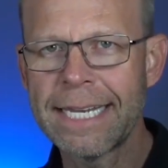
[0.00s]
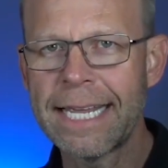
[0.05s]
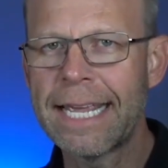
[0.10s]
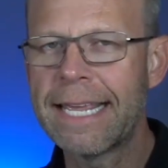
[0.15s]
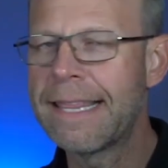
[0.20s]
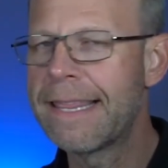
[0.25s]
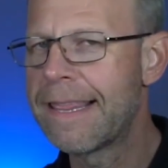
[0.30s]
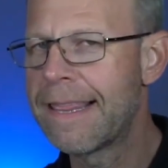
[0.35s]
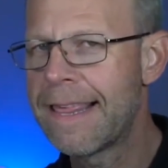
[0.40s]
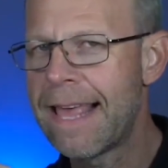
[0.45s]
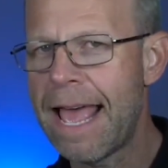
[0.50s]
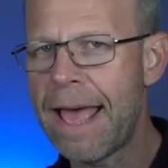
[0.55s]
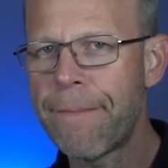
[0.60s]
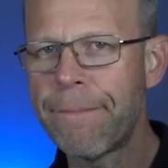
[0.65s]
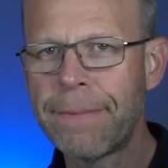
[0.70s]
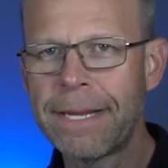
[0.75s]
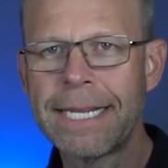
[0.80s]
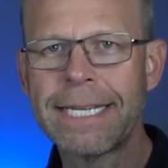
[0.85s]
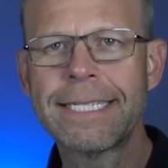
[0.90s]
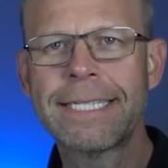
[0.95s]
And that
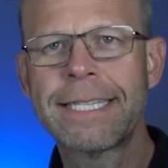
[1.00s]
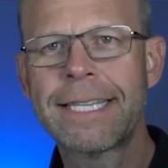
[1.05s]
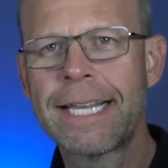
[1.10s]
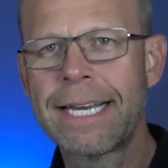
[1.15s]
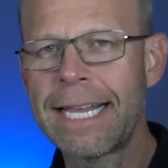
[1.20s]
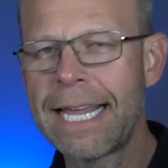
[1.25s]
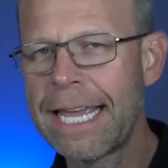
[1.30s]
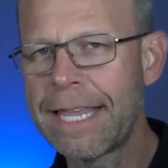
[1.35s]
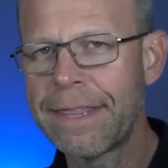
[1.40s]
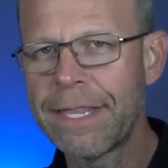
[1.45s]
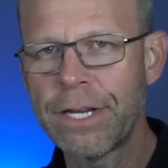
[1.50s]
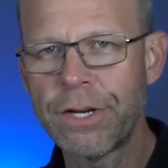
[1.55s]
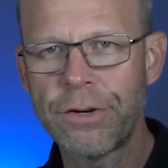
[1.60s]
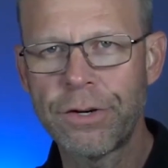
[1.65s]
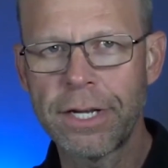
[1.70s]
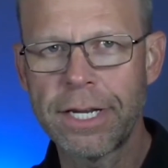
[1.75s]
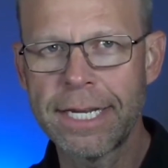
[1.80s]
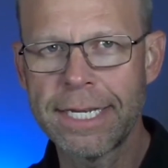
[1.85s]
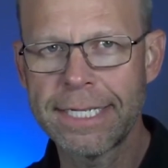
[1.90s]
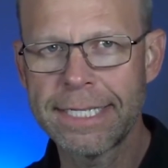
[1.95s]
means that the land that you're
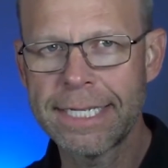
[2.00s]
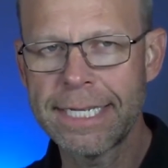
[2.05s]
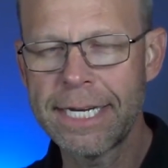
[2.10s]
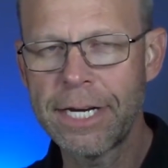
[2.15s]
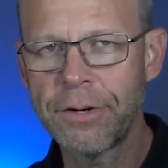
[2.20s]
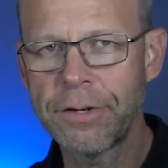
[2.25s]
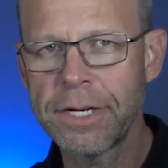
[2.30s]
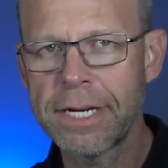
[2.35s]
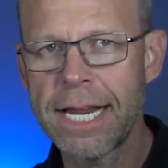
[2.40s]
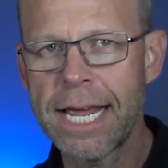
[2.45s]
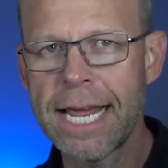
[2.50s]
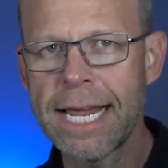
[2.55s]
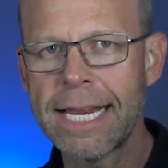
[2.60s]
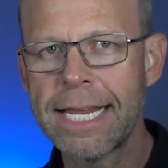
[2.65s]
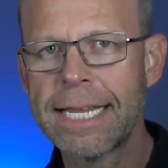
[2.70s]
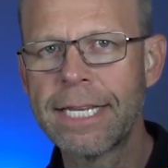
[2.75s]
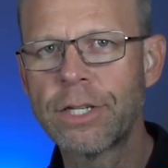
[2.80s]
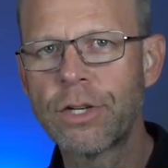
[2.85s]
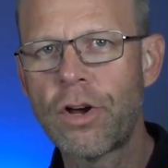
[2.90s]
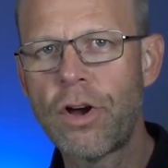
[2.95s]
going to see here tonight
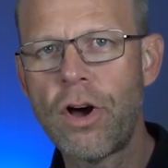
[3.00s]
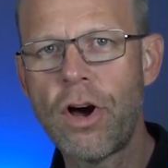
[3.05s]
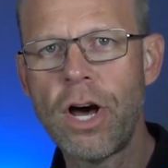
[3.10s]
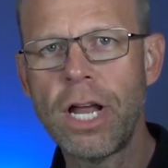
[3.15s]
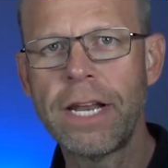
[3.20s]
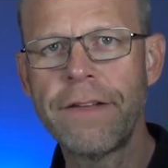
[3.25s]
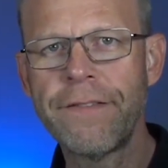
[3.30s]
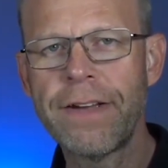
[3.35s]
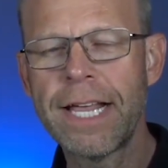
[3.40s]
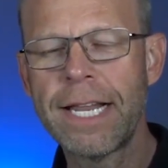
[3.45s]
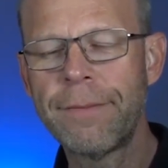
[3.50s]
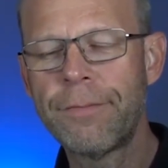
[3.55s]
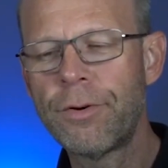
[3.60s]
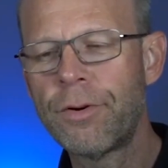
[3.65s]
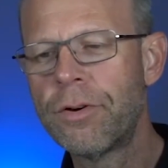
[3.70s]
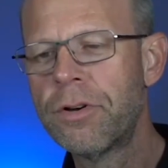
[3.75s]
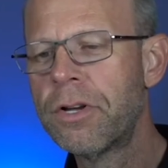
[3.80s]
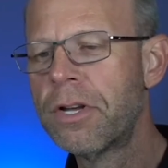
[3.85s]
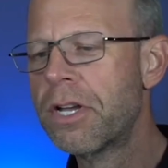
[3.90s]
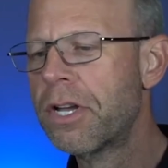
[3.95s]
is all
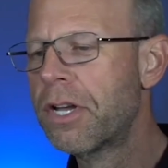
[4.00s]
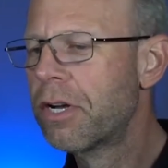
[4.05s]
available